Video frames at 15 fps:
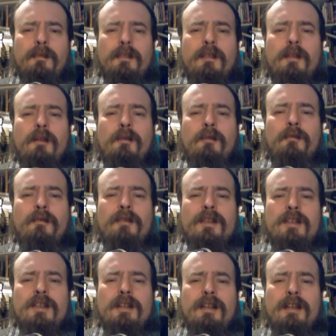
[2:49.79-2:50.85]
not all
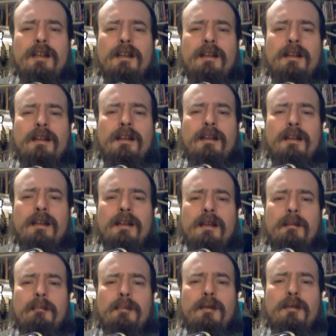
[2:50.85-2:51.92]
Virginia
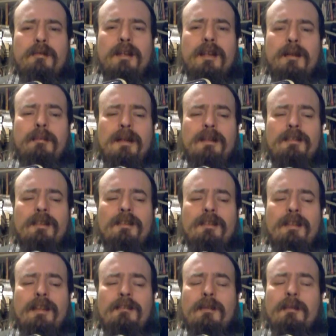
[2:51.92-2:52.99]
perique
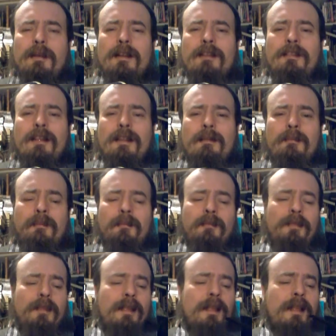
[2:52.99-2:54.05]
mixes have to be the same.
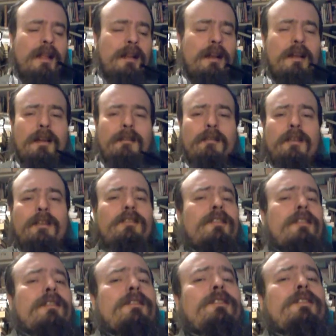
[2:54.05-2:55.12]
Like for
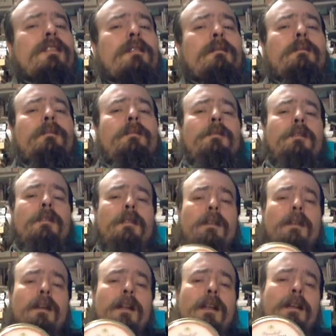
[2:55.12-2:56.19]
instance,
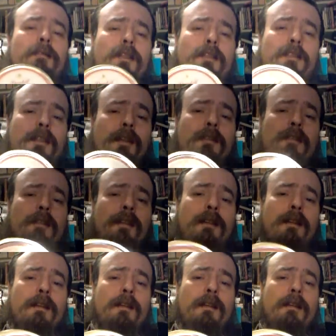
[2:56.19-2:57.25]
I love this stuff,
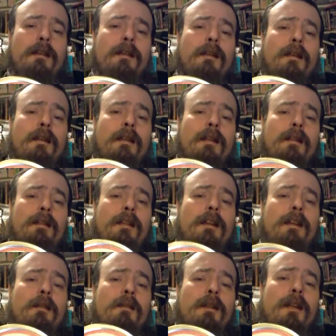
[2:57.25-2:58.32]

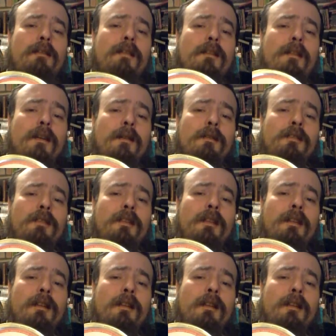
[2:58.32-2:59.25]
Dunhill Navy Rolls,